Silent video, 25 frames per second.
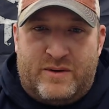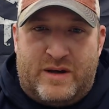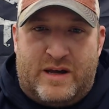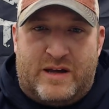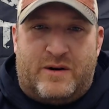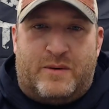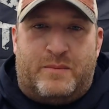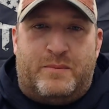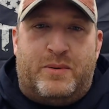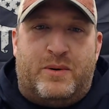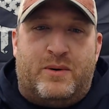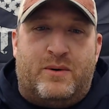
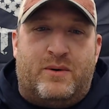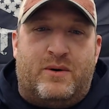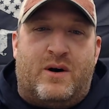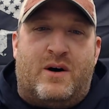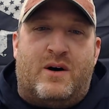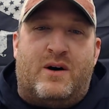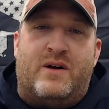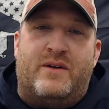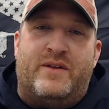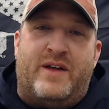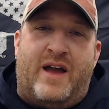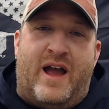It'll pull
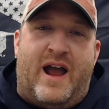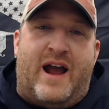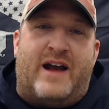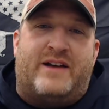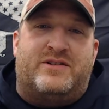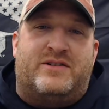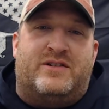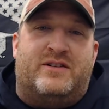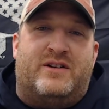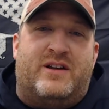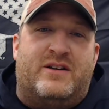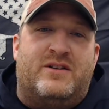all the
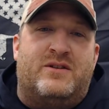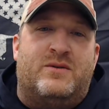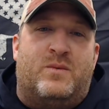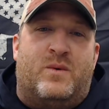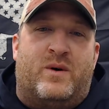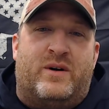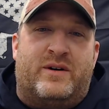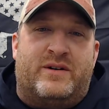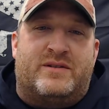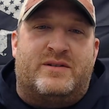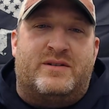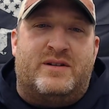action that you
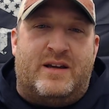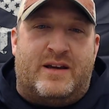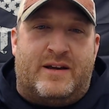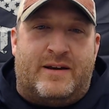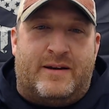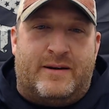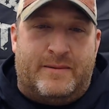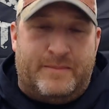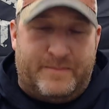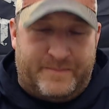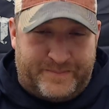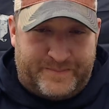want to
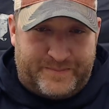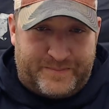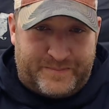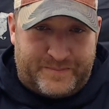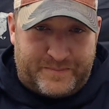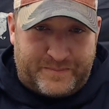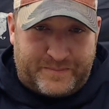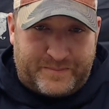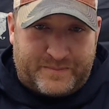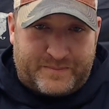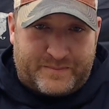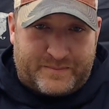see
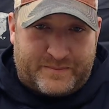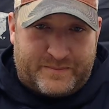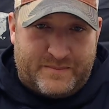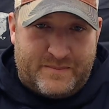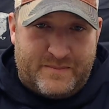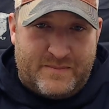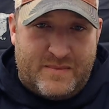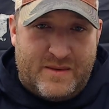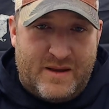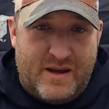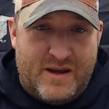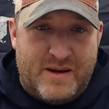
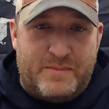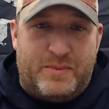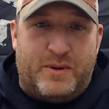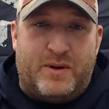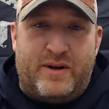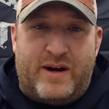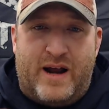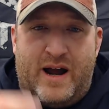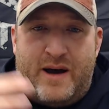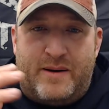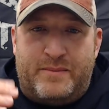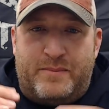and pull
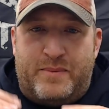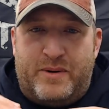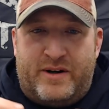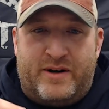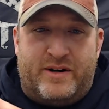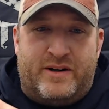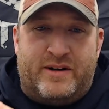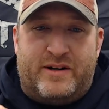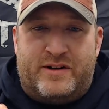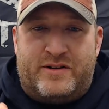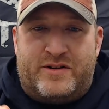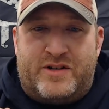it out and put
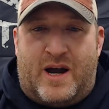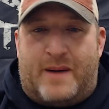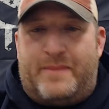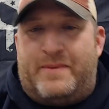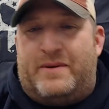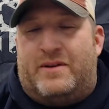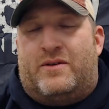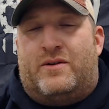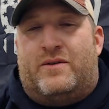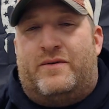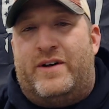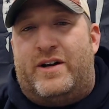it into
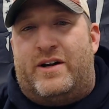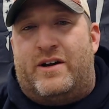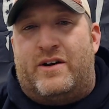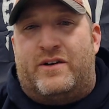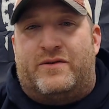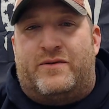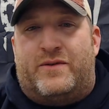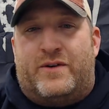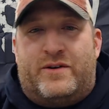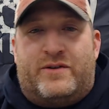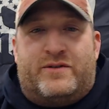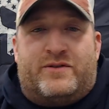choppy little videos
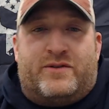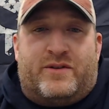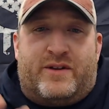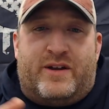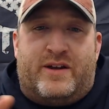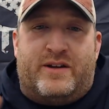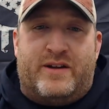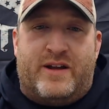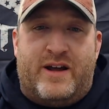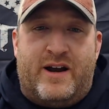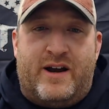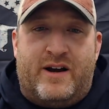for you. So
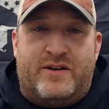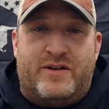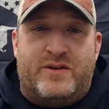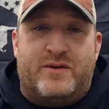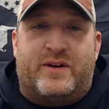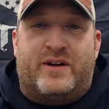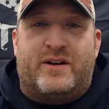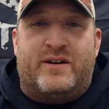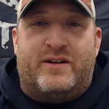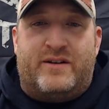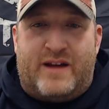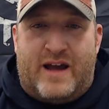then there you
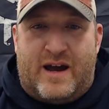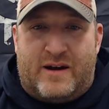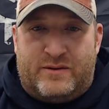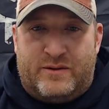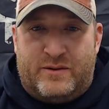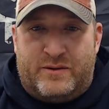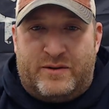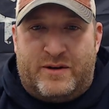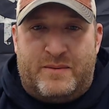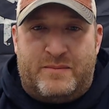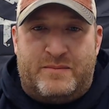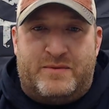can
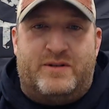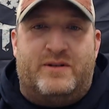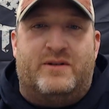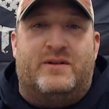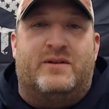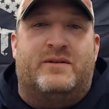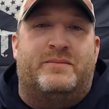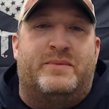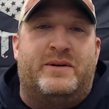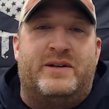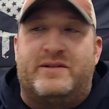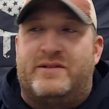download them to
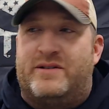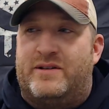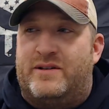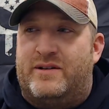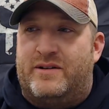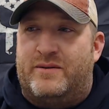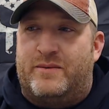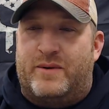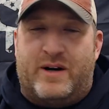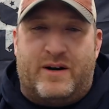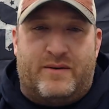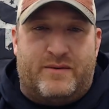your
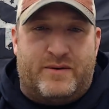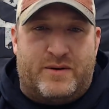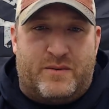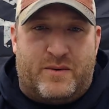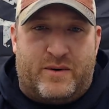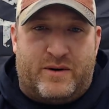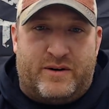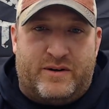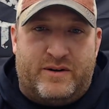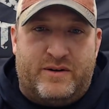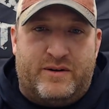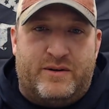PC, whatever you
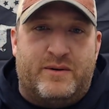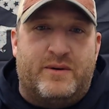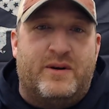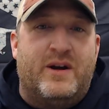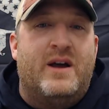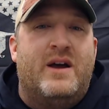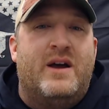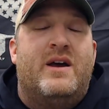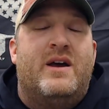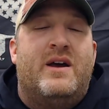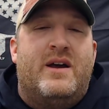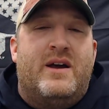want to do,
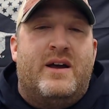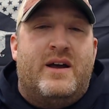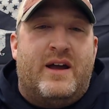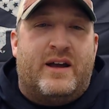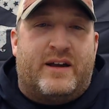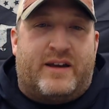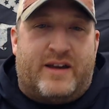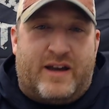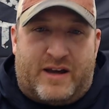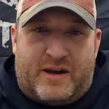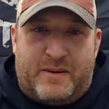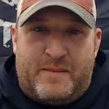
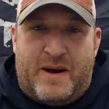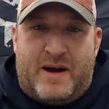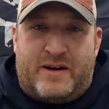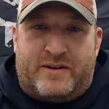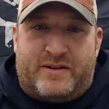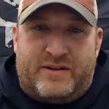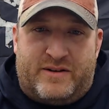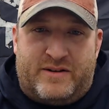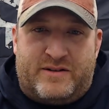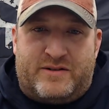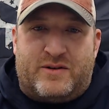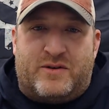and kick them out
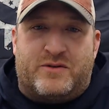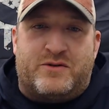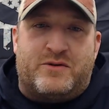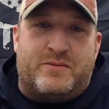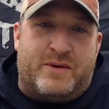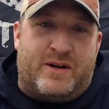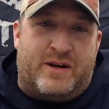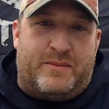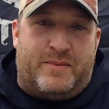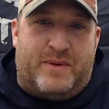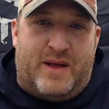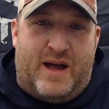to these social
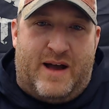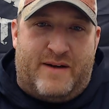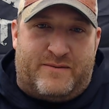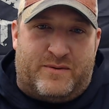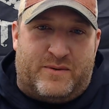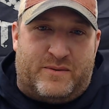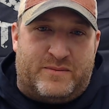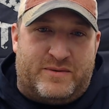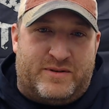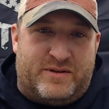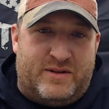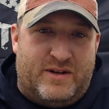media
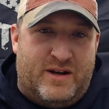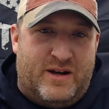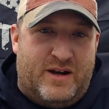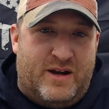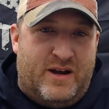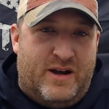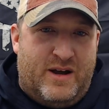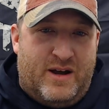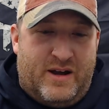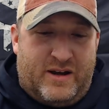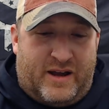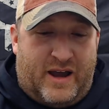platforms.
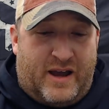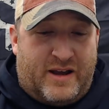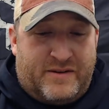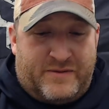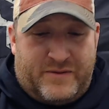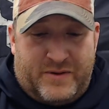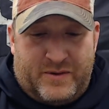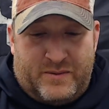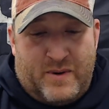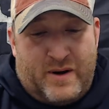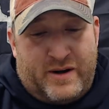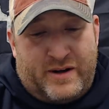Okay, if
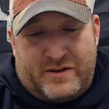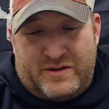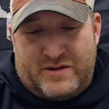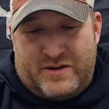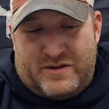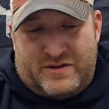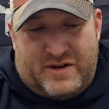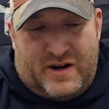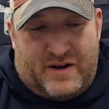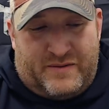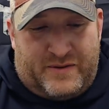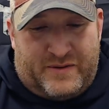you're running
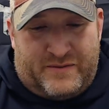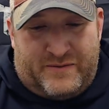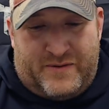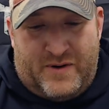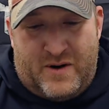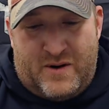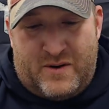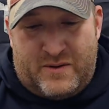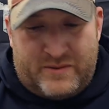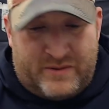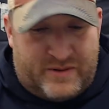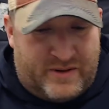just off your
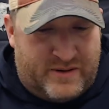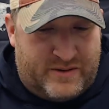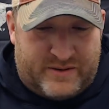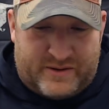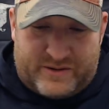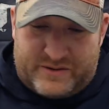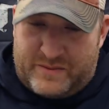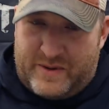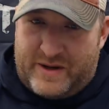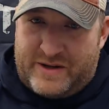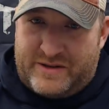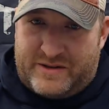phone,
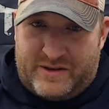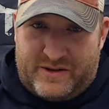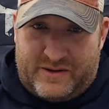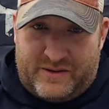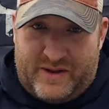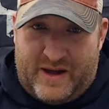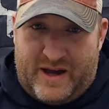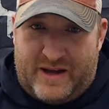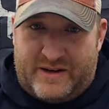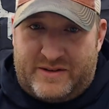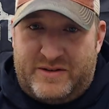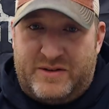there's ways to do
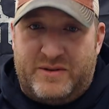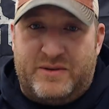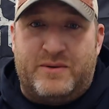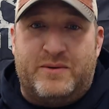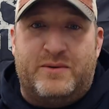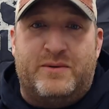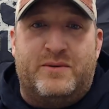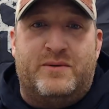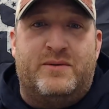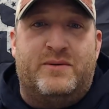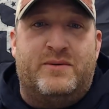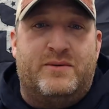that
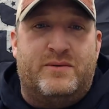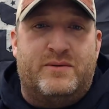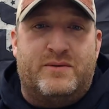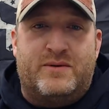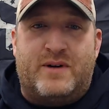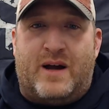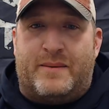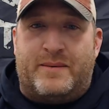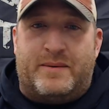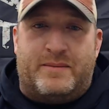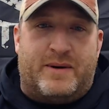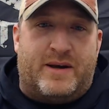too.
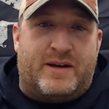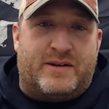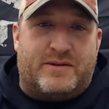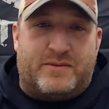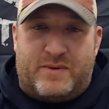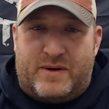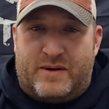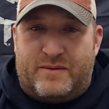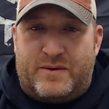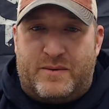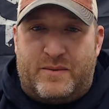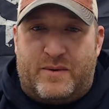Copy, paste,
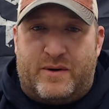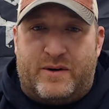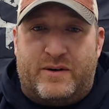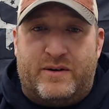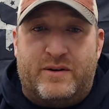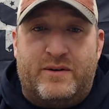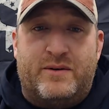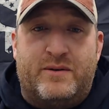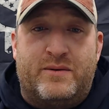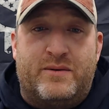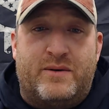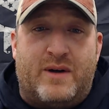whatever you want to
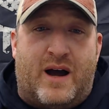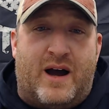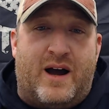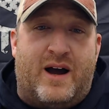do.